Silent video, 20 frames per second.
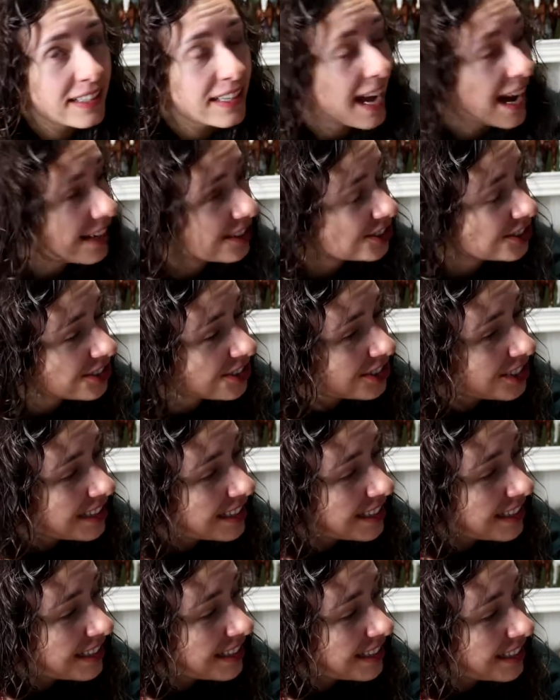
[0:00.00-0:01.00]

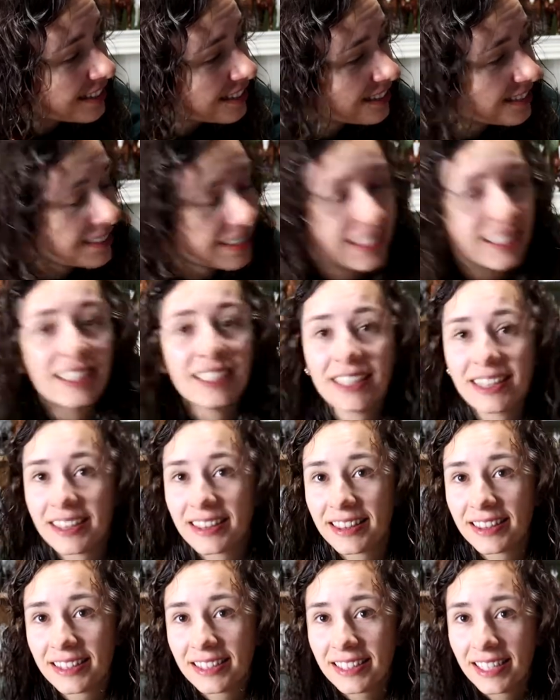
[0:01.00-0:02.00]
naturally
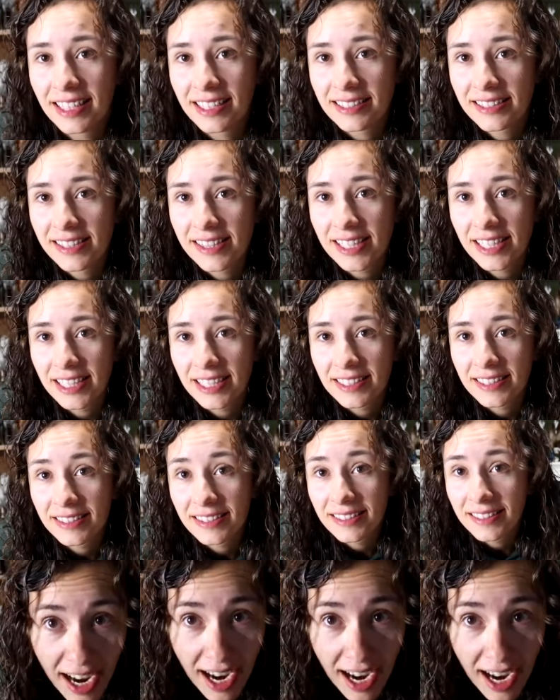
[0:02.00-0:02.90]
does this.